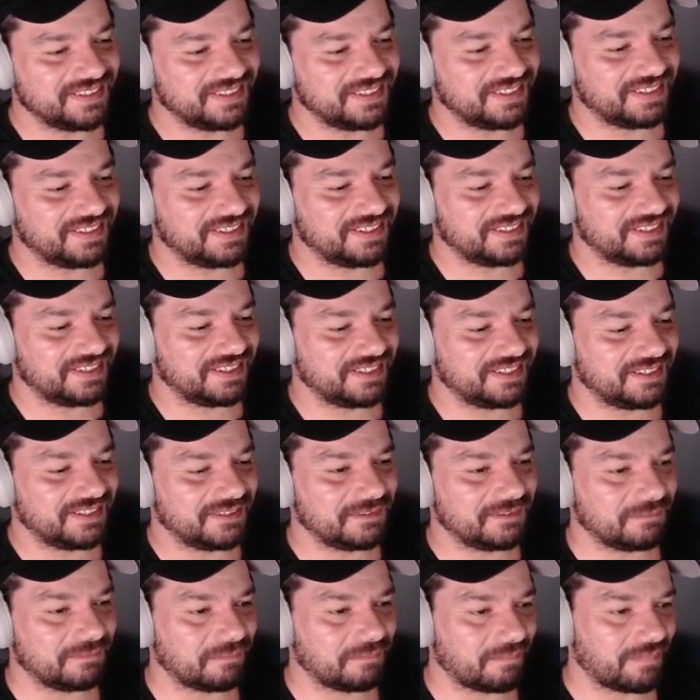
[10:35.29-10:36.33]
Uh,
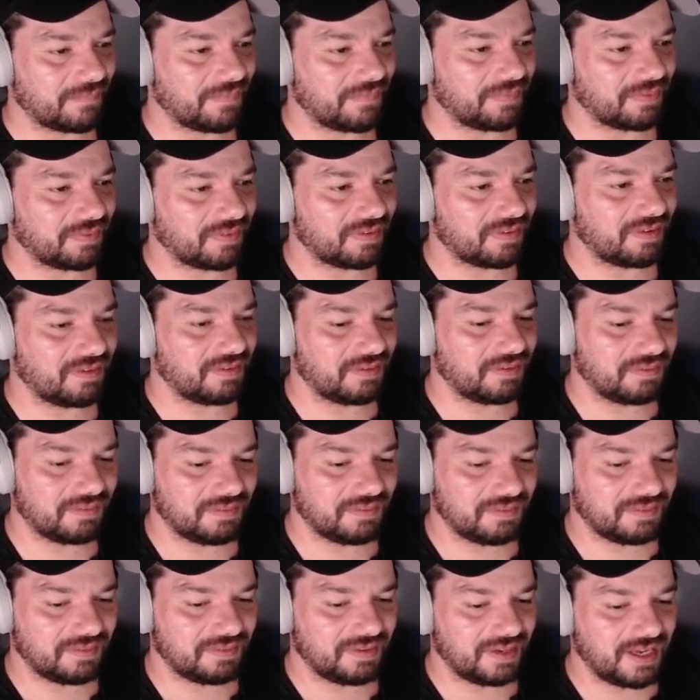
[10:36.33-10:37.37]

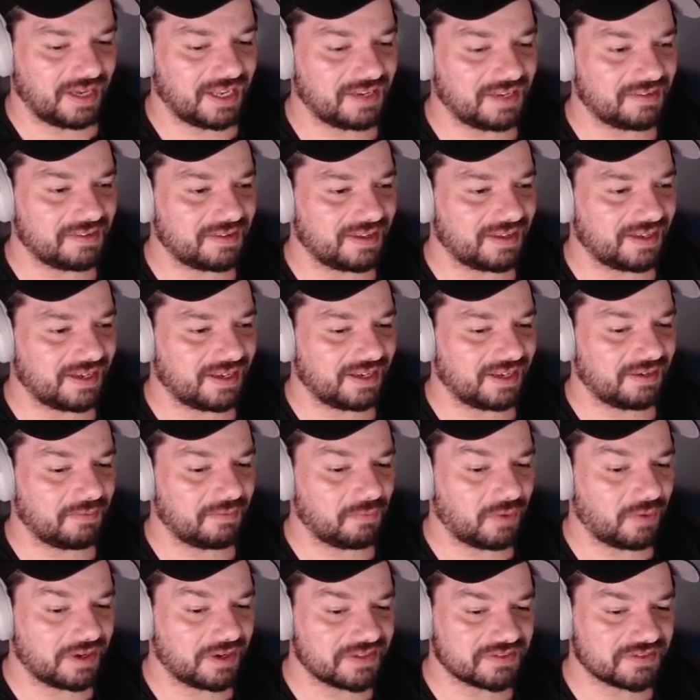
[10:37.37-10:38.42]
and, and
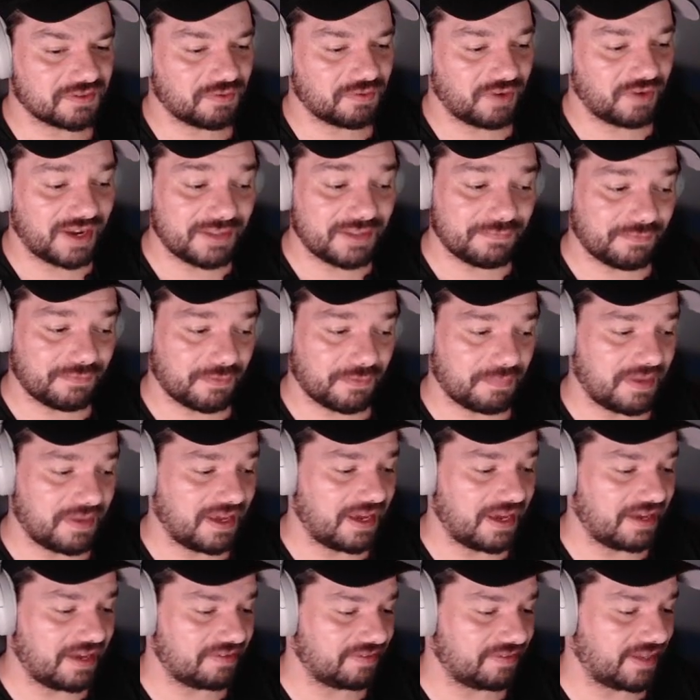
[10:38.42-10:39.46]
what is great for
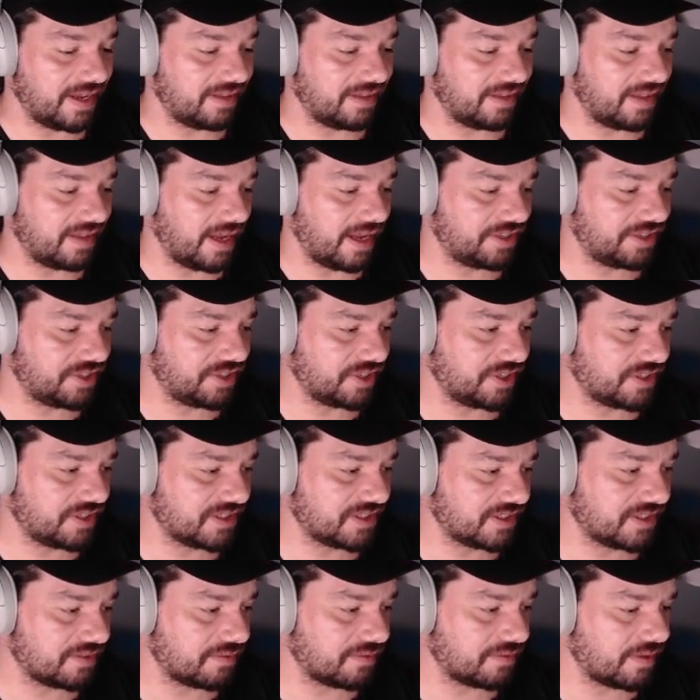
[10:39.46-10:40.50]
me is that I
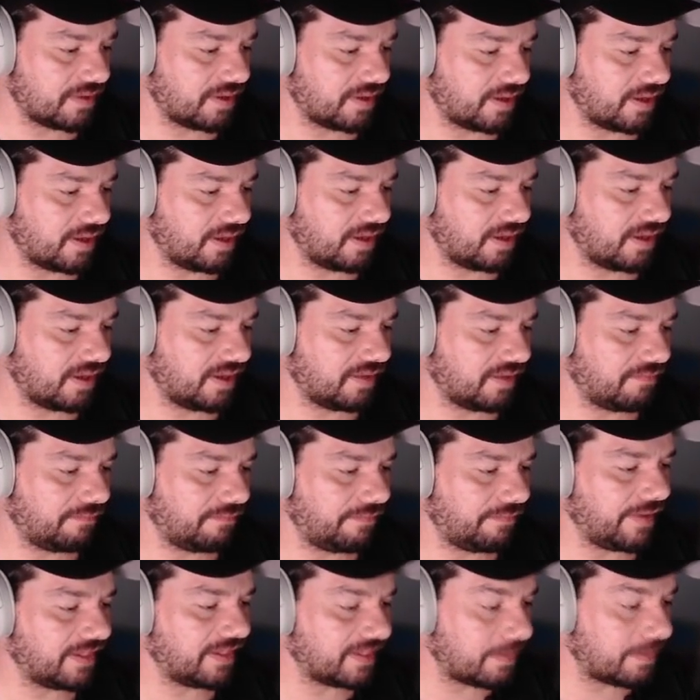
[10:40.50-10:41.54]
just uh,
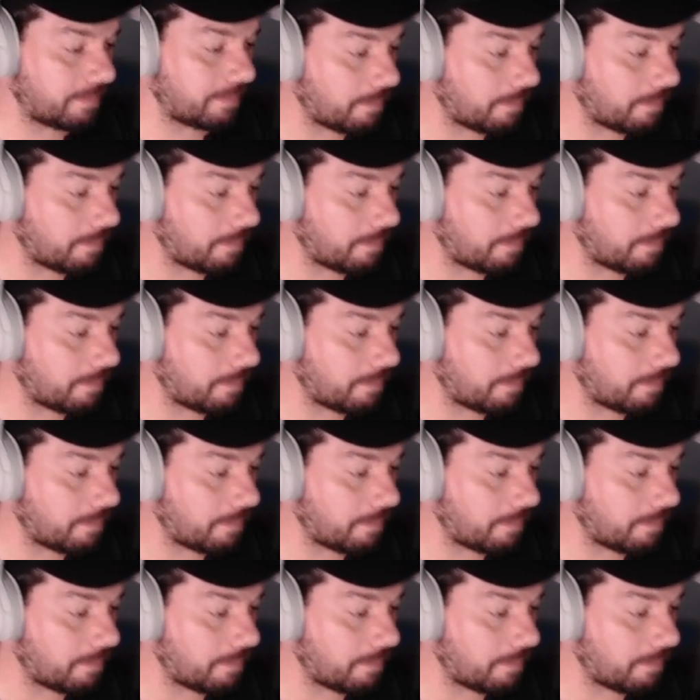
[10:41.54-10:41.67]
fed